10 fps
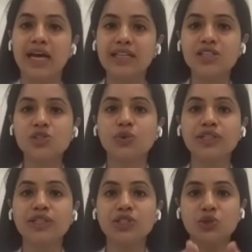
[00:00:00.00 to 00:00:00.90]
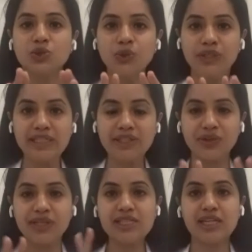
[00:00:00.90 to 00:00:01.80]
That is going to
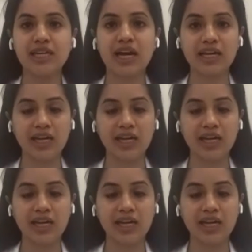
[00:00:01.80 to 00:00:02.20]
increase the lung